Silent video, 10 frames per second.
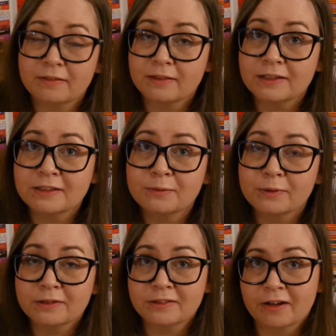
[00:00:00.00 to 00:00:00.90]
This
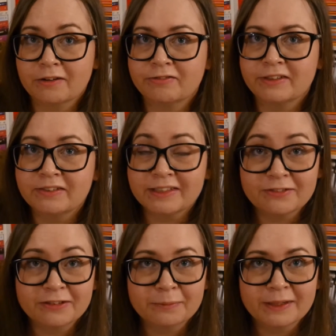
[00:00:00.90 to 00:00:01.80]
was a reread
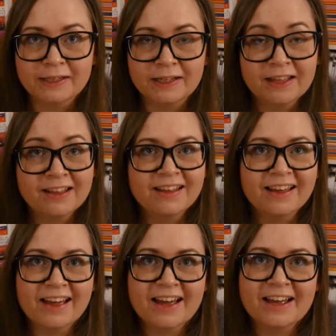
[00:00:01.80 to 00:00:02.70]
for me,
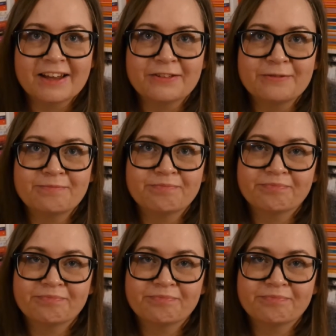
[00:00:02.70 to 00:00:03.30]
and